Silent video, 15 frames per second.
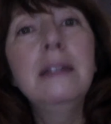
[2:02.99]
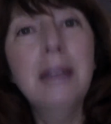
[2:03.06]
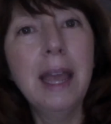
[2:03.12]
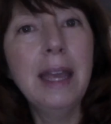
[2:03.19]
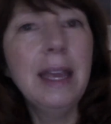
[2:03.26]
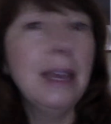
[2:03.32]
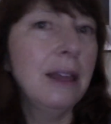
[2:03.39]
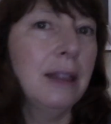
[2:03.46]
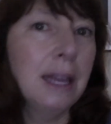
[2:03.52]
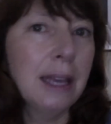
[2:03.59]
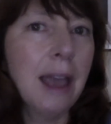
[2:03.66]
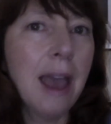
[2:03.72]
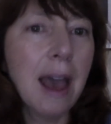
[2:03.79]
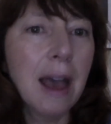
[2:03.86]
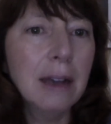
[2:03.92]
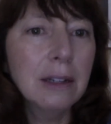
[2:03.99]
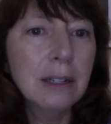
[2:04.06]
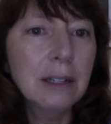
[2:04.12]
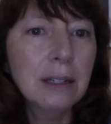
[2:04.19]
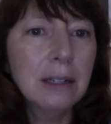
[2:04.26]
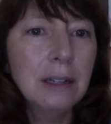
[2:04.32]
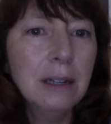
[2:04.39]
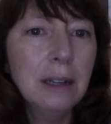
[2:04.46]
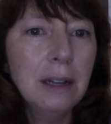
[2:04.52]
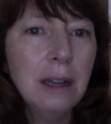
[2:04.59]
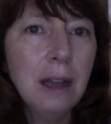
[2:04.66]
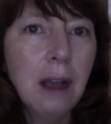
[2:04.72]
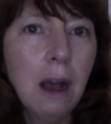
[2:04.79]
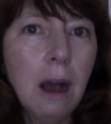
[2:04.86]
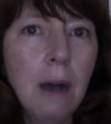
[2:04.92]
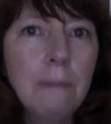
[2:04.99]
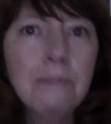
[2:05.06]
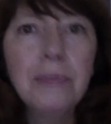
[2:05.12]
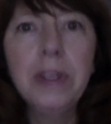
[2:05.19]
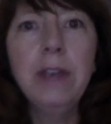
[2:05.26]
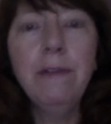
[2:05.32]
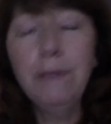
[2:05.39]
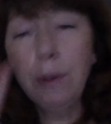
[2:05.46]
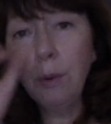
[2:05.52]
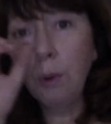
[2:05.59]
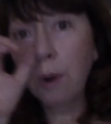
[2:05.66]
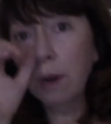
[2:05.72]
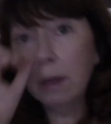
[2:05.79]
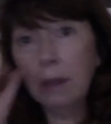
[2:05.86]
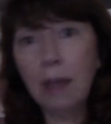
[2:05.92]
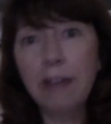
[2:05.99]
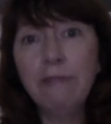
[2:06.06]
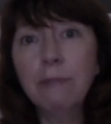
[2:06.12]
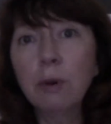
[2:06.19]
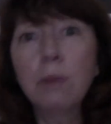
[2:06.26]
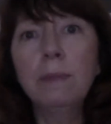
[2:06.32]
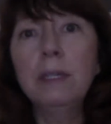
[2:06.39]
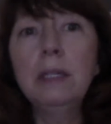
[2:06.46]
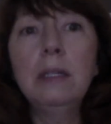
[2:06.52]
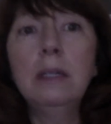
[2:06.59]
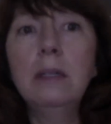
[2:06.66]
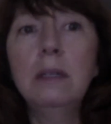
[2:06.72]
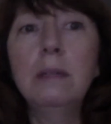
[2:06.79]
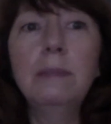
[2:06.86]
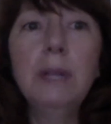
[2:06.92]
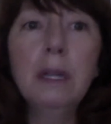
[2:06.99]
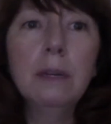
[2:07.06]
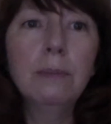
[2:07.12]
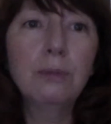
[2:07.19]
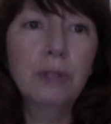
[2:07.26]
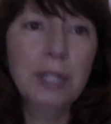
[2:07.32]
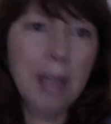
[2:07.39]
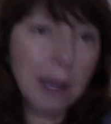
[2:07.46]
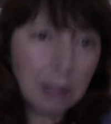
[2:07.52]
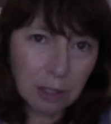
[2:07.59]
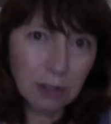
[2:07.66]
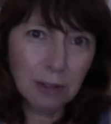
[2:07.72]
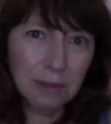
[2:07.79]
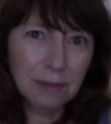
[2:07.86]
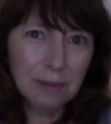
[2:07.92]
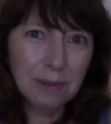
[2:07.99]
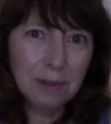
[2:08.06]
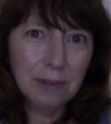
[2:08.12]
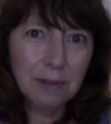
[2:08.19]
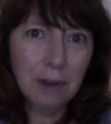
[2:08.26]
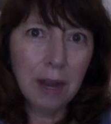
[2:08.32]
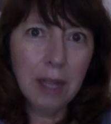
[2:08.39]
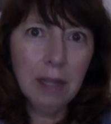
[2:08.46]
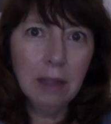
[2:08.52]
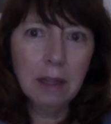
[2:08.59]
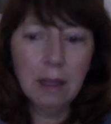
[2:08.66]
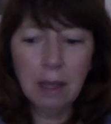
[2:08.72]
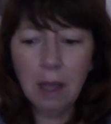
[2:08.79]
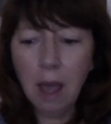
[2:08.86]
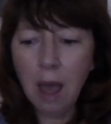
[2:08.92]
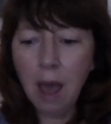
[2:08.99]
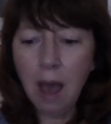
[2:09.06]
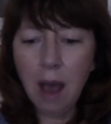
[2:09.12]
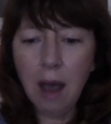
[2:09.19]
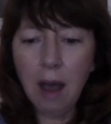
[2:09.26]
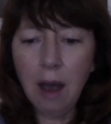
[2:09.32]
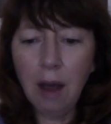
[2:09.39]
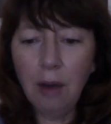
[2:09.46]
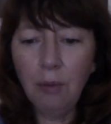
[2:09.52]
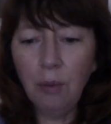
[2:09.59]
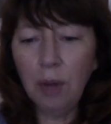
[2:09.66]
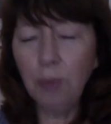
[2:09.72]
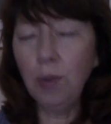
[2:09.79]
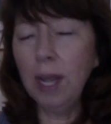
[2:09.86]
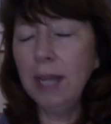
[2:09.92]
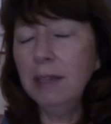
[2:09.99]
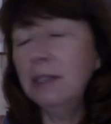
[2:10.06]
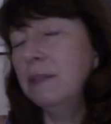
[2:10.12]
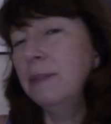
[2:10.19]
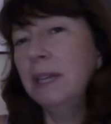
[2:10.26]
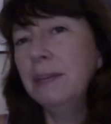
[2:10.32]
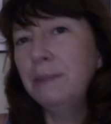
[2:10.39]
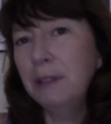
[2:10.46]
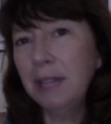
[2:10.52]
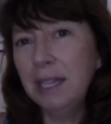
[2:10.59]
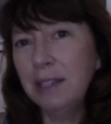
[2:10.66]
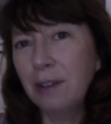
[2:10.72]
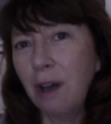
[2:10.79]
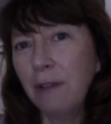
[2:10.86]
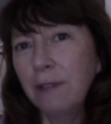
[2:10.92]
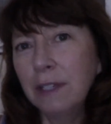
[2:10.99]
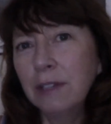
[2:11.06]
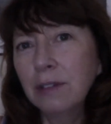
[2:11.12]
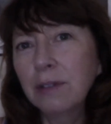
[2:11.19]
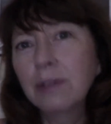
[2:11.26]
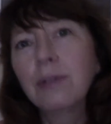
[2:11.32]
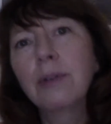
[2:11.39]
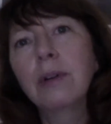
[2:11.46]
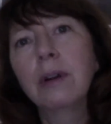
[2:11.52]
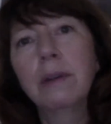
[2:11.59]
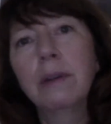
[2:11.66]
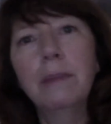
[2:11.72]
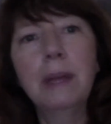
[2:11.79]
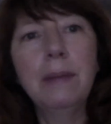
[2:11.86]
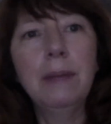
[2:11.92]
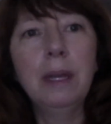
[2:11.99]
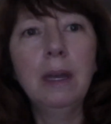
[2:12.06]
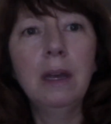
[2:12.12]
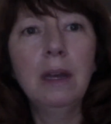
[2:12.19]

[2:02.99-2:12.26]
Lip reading: a healing act. If your life purpose is to be a protector, right? One way is to be a police officer, or maybe